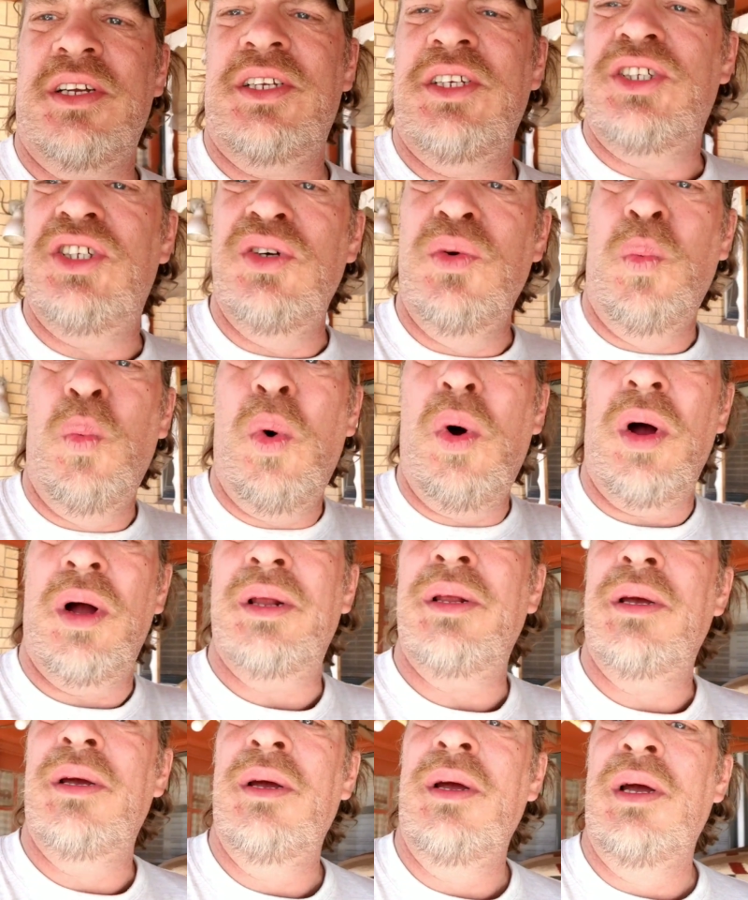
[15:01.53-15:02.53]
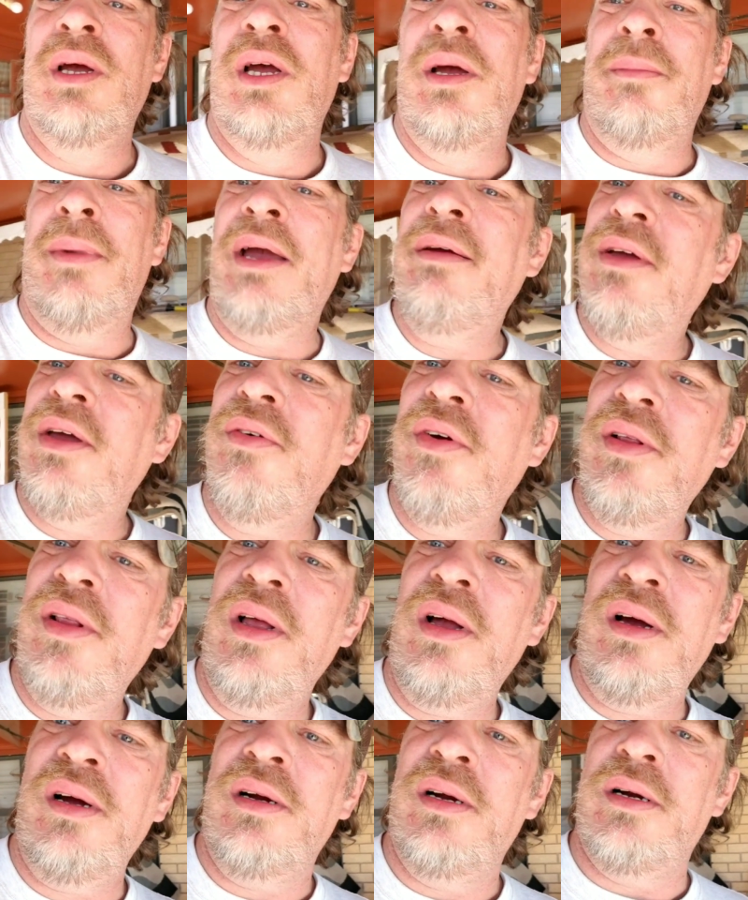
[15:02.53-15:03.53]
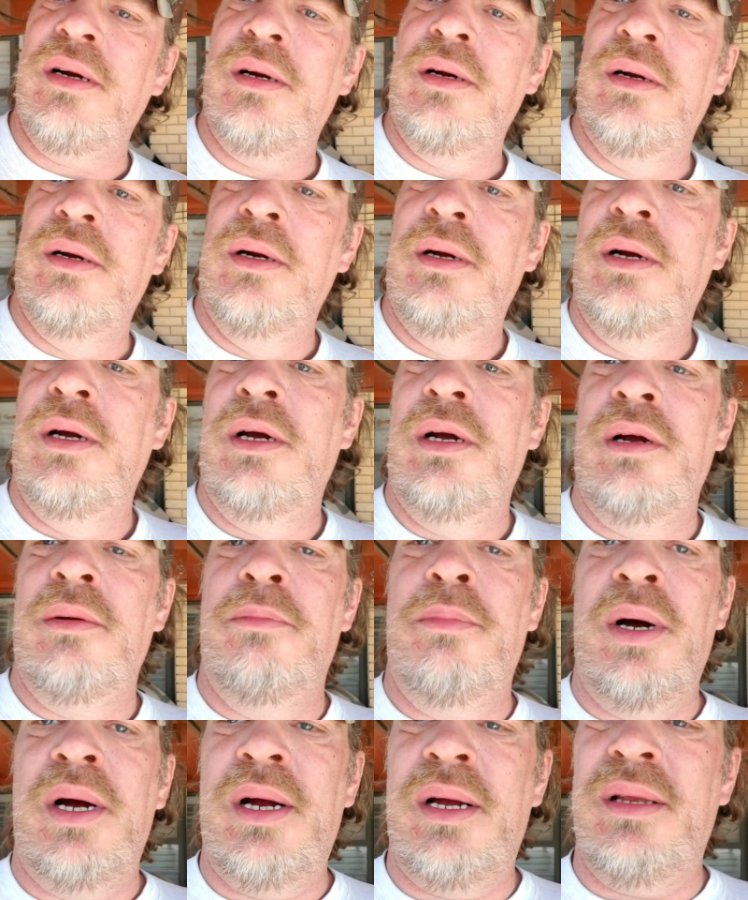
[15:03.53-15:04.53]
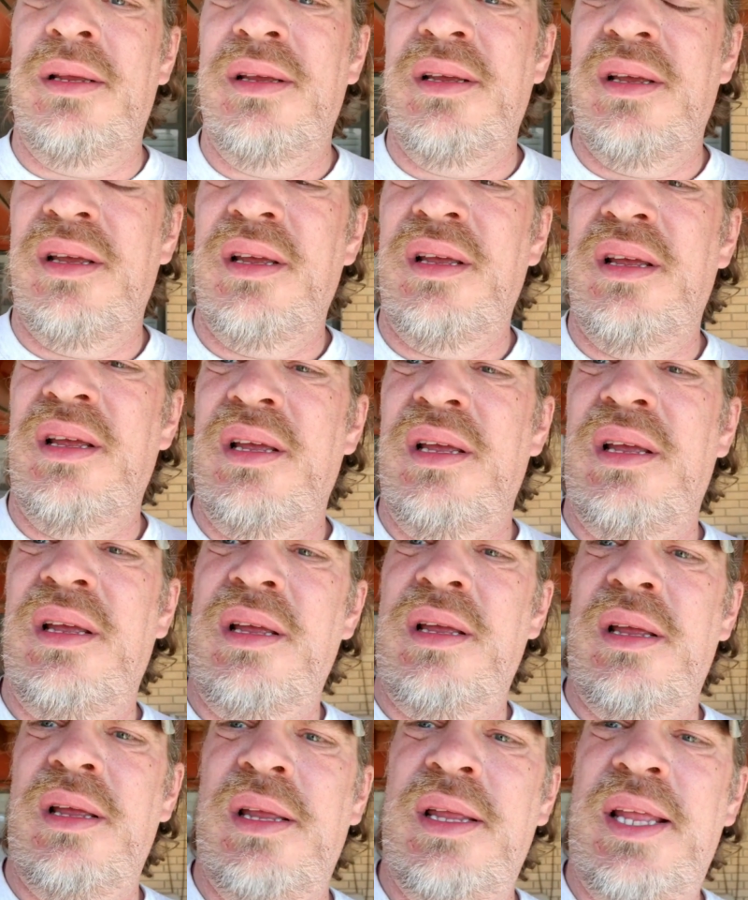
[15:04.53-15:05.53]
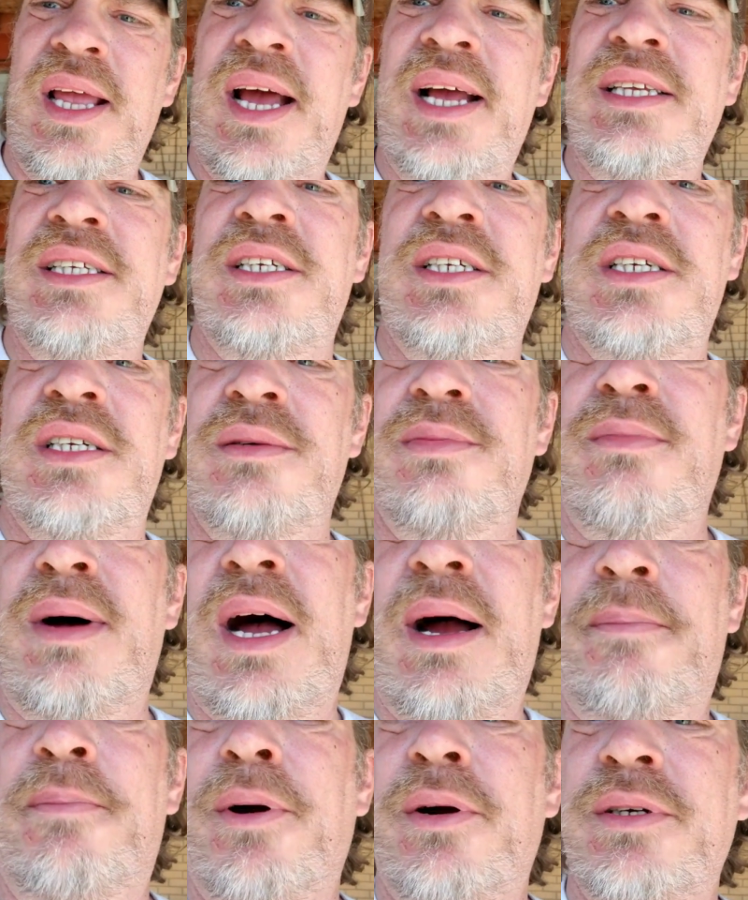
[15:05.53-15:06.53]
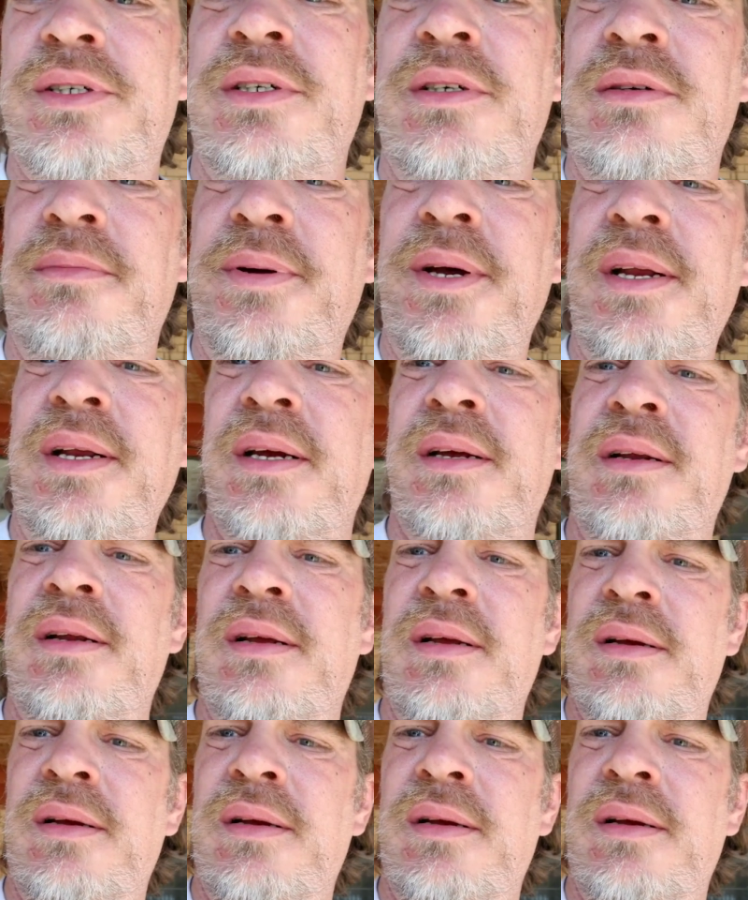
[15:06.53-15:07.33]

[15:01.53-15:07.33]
that you want, maybe even longer. But that's my personal opinion.